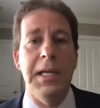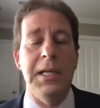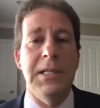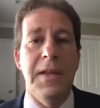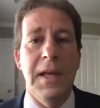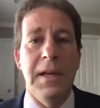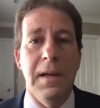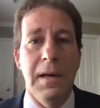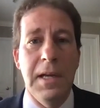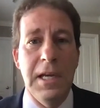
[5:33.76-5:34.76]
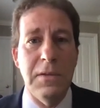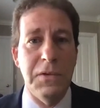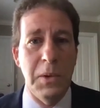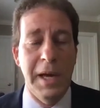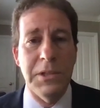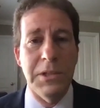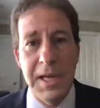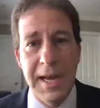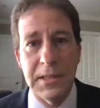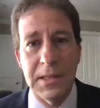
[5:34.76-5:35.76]
and then you vote on the bill.
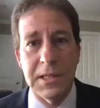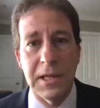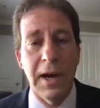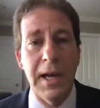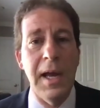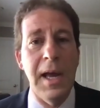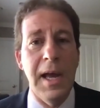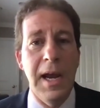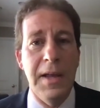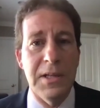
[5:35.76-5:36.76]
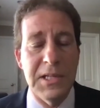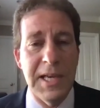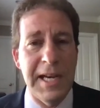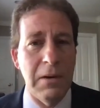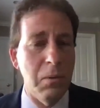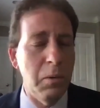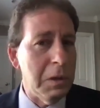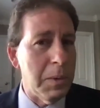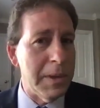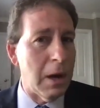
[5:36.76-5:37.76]
And he said that in his view, that was
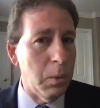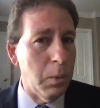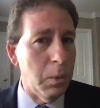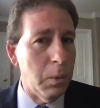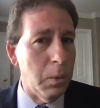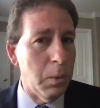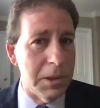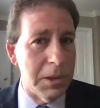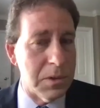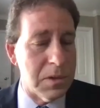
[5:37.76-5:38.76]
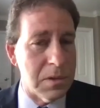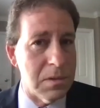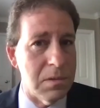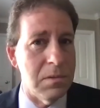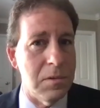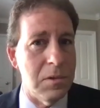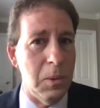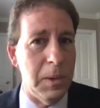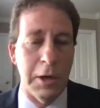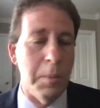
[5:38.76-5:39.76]
unnecessary. And the Senate, really without
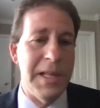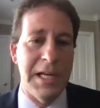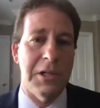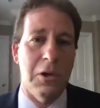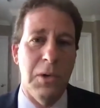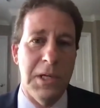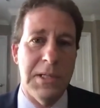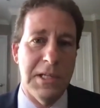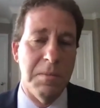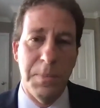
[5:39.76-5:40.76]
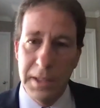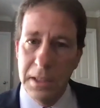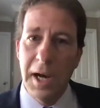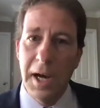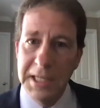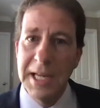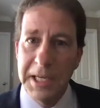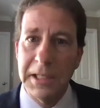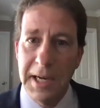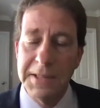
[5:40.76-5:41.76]
realizing what it was doing, I don't mean that as a
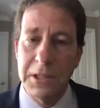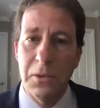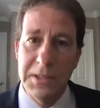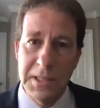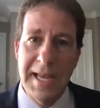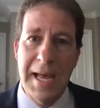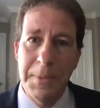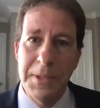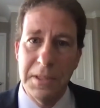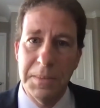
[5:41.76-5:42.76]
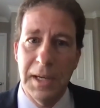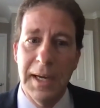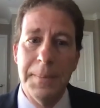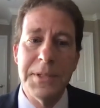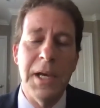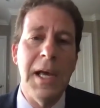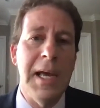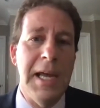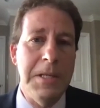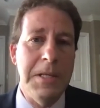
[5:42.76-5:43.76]
criticism, but unintended consequences happen
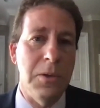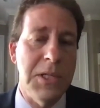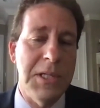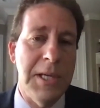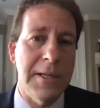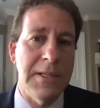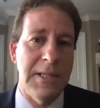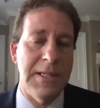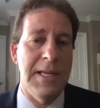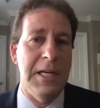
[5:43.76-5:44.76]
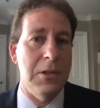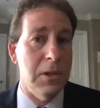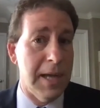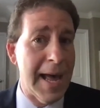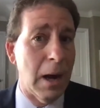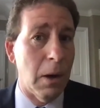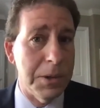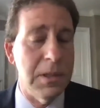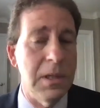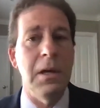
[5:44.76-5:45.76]
sometimes. 1806, the
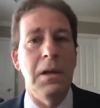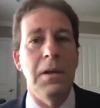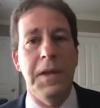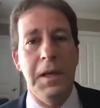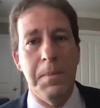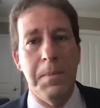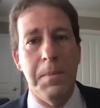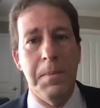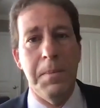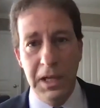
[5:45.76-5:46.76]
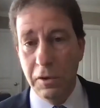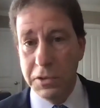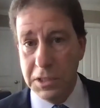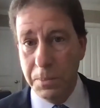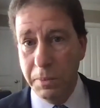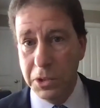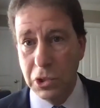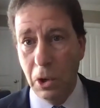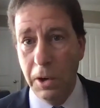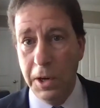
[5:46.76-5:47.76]
Senate took out the ability for a
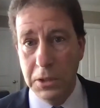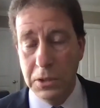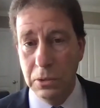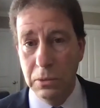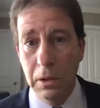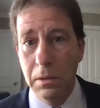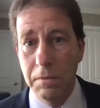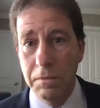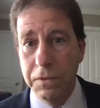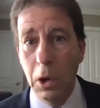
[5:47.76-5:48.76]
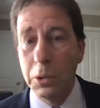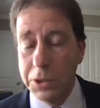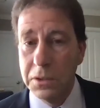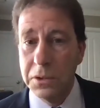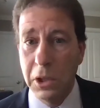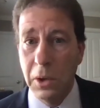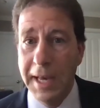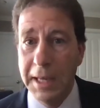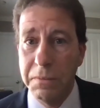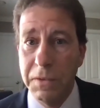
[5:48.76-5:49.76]
simple majority to
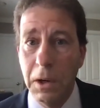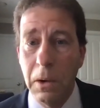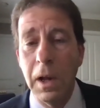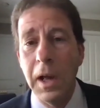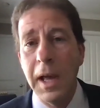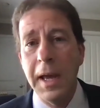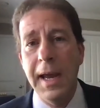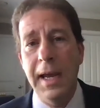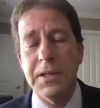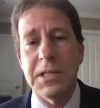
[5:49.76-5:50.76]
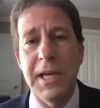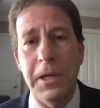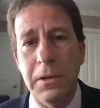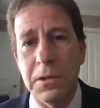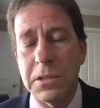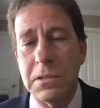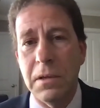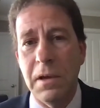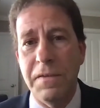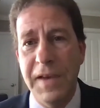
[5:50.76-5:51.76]
vote, to go ahead and vote.
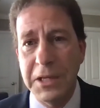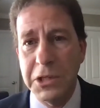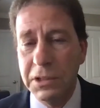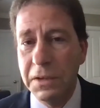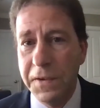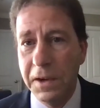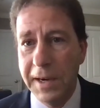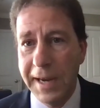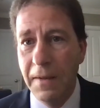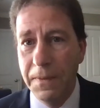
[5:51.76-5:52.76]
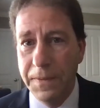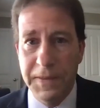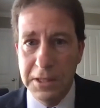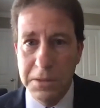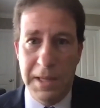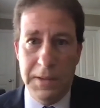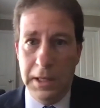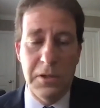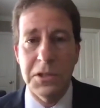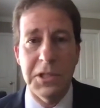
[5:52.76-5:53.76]
And senators eventually figured
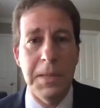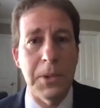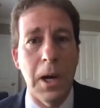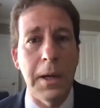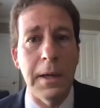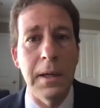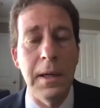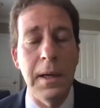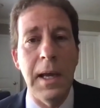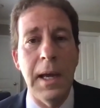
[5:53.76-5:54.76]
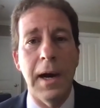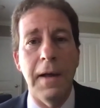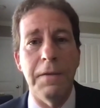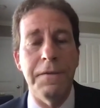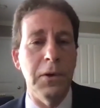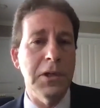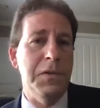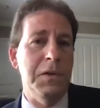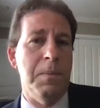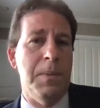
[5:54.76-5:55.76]
out that this meant they could just keep talking.
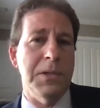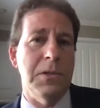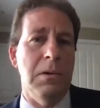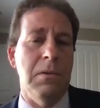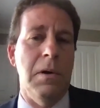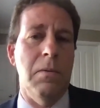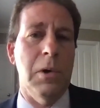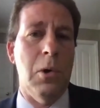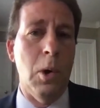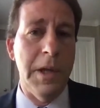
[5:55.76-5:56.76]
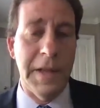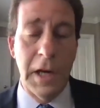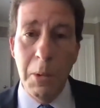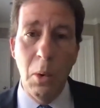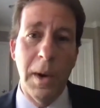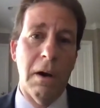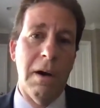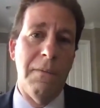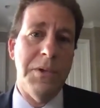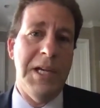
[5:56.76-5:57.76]
The first filibuster recorded that
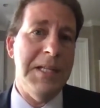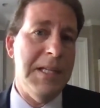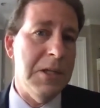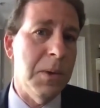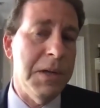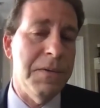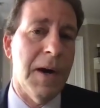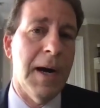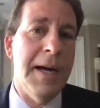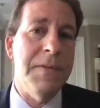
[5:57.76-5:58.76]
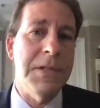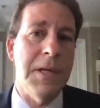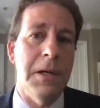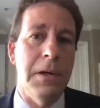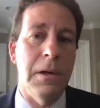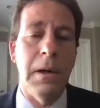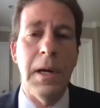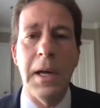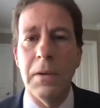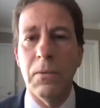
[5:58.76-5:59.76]
I'm aware of was 1825.
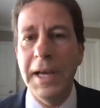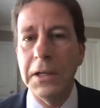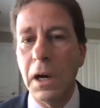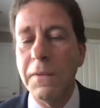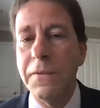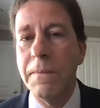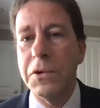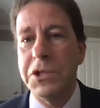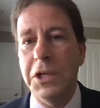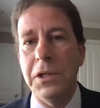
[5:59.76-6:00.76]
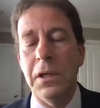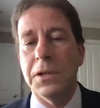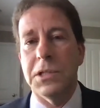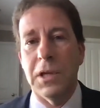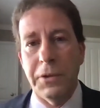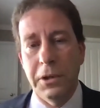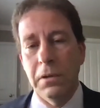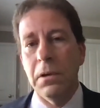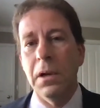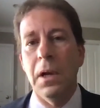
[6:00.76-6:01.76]
Senator Randolph from Virginia, a
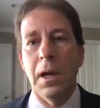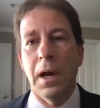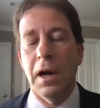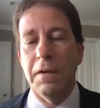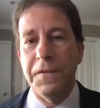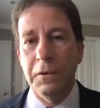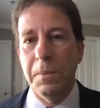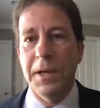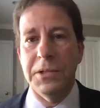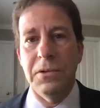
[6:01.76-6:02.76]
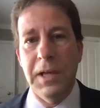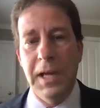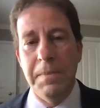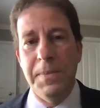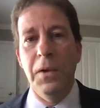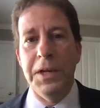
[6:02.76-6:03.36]
Southerner, filibustered a bill